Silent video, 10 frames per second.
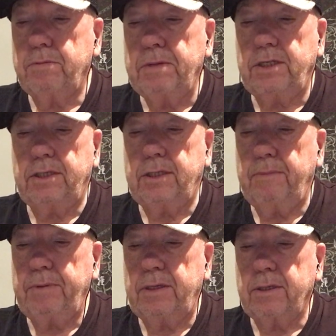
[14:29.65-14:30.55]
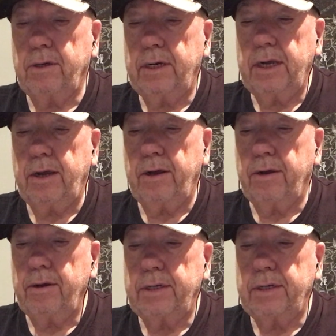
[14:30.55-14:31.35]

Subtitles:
Mississippi's on here,